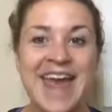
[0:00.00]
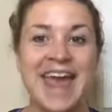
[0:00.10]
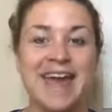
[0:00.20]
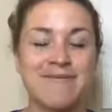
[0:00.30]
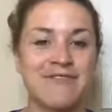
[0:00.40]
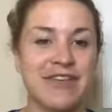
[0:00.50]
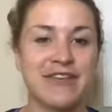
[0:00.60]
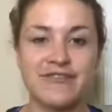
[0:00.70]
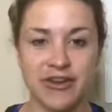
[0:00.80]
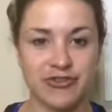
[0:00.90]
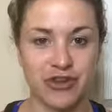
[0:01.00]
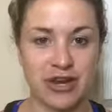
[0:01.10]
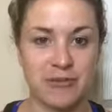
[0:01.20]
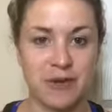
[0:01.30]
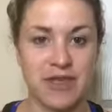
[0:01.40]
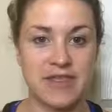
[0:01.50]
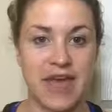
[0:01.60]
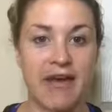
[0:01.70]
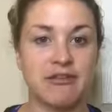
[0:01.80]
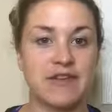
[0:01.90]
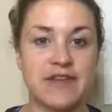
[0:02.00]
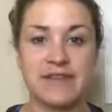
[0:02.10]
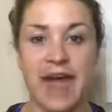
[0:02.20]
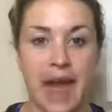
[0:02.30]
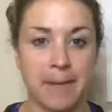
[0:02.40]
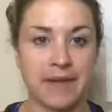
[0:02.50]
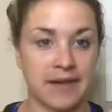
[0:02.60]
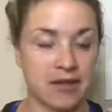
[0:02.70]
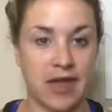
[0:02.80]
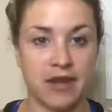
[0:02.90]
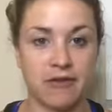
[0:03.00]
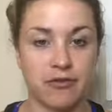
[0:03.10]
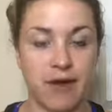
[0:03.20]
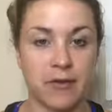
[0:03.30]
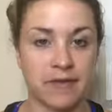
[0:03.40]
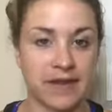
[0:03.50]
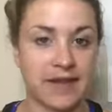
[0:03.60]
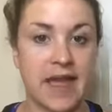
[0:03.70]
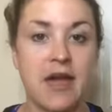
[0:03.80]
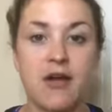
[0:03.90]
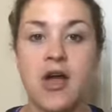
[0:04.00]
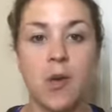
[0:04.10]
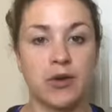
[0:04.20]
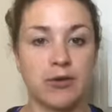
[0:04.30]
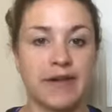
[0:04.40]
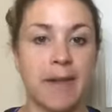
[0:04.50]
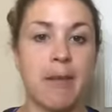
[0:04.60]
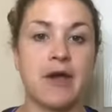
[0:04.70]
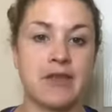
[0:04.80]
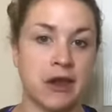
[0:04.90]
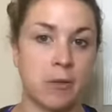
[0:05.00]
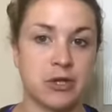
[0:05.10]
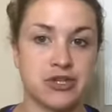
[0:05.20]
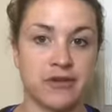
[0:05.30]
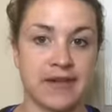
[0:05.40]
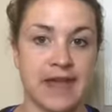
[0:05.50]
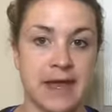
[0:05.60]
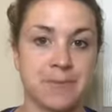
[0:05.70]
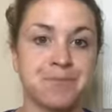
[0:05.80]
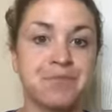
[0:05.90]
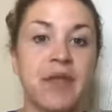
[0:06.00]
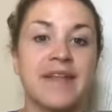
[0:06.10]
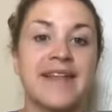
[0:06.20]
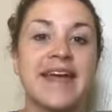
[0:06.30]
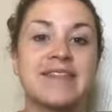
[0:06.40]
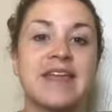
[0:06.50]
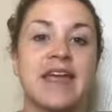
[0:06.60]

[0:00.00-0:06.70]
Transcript: and feeling frustrated with everything that happens kind of around the scale when you step on there and what you're seeing. The second thing